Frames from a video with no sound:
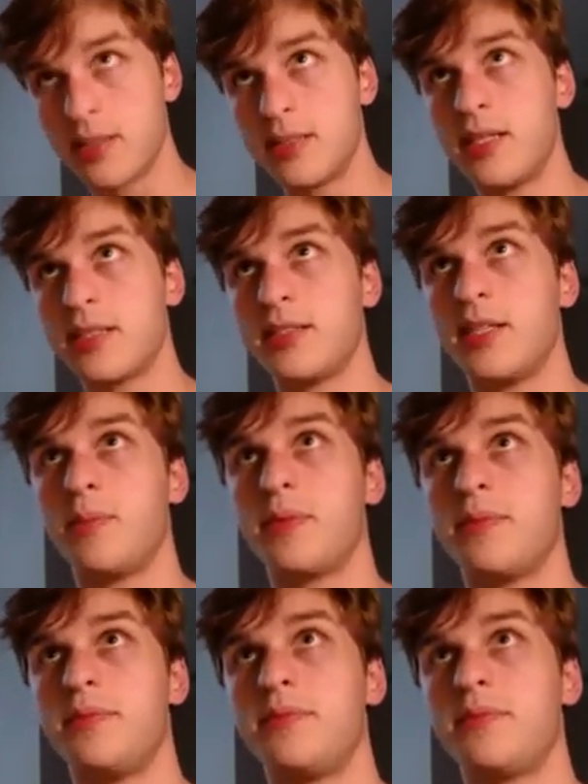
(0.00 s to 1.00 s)
desktop.
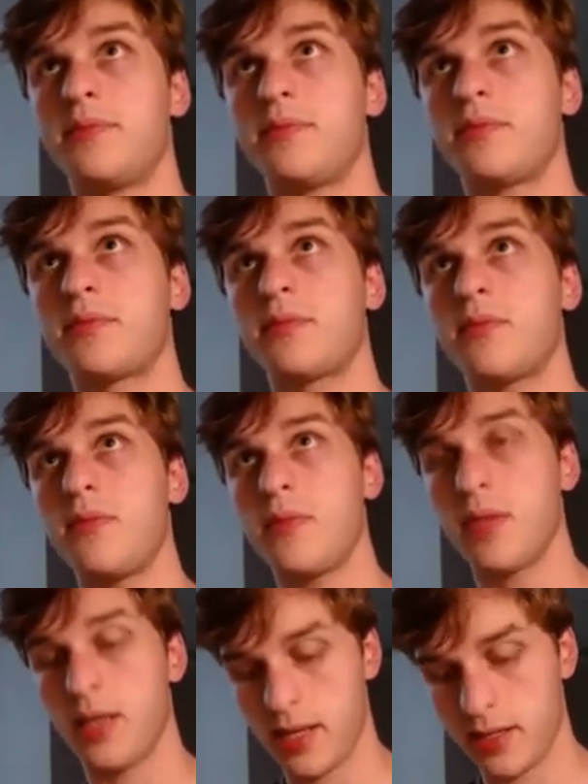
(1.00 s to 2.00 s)

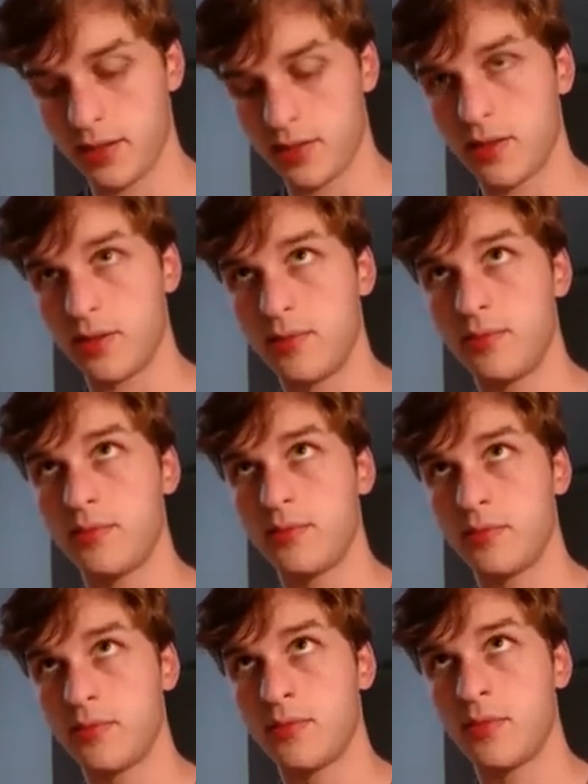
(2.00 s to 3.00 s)
And so
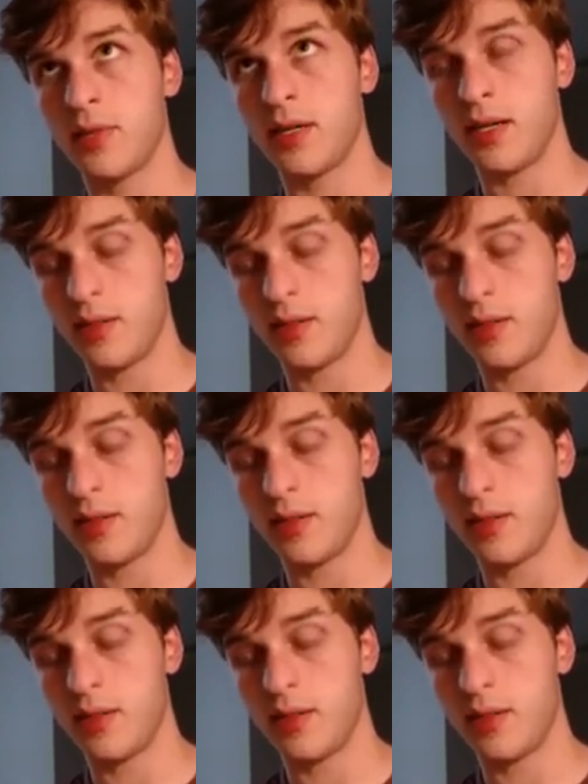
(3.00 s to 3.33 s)
I'll